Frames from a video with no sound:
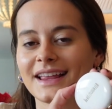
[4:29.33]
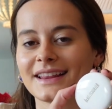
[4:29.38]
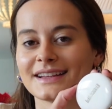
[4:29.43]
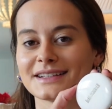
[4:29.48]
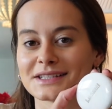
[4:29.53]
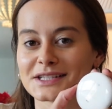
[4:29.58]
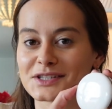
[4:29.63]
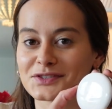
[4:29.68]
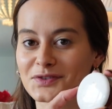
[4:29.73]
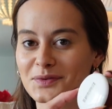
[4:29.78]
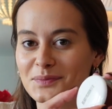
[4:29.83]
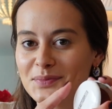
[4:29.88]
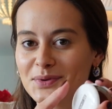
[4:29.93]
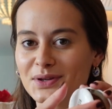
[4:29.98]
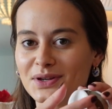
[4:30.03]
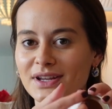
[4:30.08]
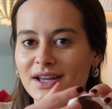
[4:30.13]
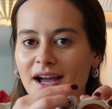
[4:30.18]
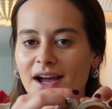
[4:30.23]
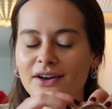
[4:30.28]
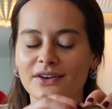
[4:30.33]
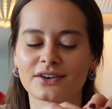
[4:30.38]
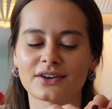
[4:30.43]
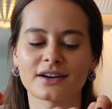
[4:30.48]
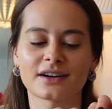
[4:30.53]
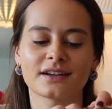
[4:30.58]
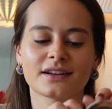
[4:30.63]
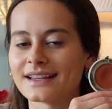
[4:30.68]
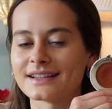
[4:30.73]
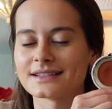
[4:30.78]
This is from
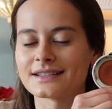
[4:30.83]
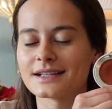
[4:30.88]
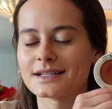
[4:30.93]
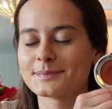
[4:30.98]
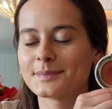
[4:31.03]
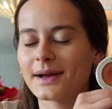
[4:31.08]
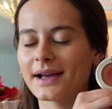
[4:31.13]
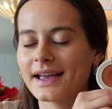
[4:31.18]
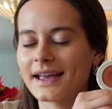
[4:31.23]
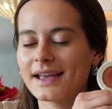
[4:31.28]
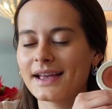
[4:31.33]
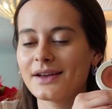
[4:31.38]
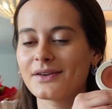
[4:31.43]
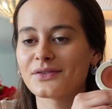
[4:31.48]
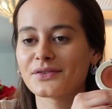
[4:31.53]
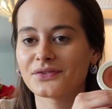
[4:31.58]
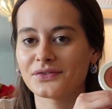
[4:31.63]
Beautycounter. This is my